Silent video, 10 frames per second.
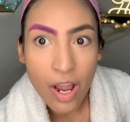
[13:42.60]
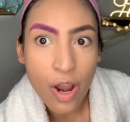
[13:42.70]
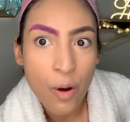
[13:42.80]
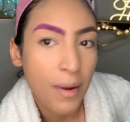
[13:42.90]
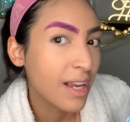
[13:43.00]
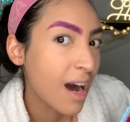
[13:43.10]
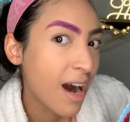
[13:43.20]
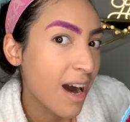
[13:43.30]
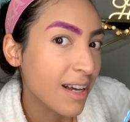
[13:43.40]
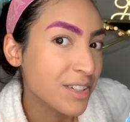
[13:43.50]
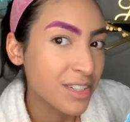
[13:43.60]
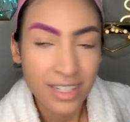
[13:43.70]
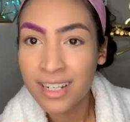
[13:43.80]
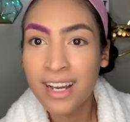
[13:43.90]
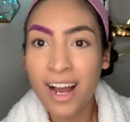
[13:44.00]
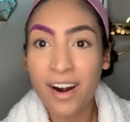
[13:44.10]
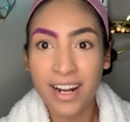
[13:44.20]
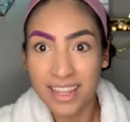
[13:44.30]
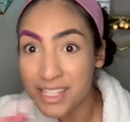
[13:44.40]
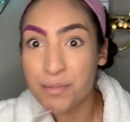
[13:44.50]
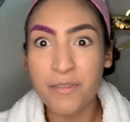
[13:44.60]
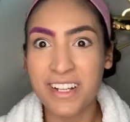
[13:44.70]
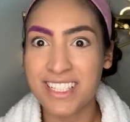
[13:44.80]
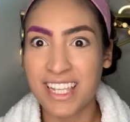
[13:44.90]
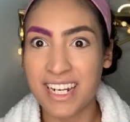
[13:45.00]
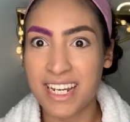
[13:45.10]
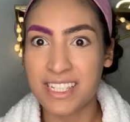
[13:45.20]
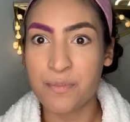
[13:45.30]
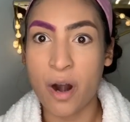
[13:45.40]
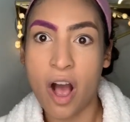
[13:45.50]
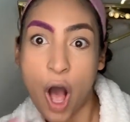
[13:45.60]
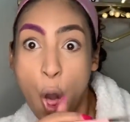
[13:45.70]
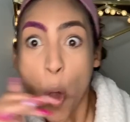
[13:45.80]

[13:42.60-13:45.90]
Oh my gosh. All right, let's move on to the next bra.